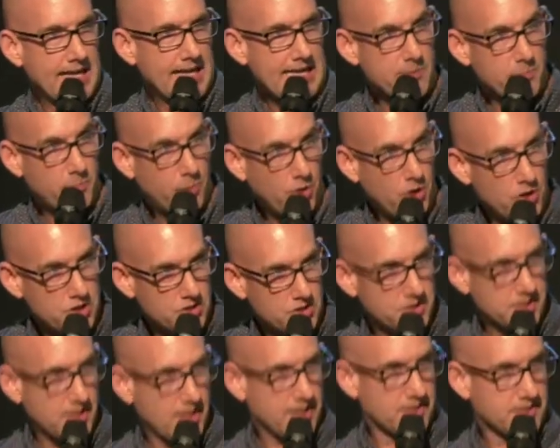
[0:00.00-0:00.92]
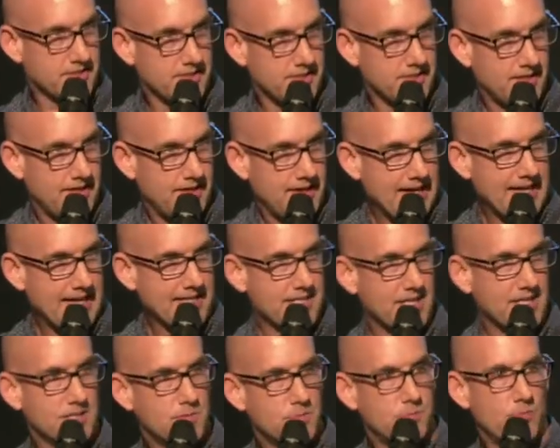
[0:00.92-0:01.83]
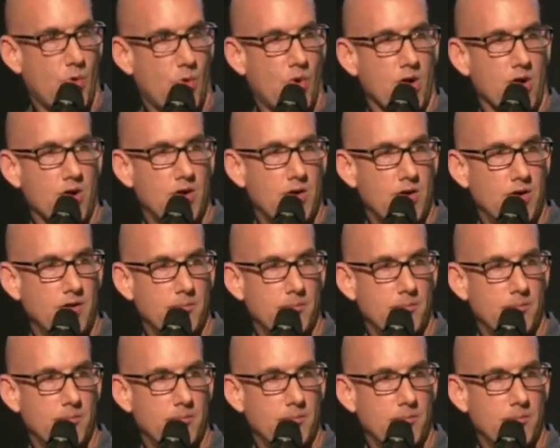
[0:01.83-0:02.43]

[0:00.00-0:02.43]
he pushes us and says, More,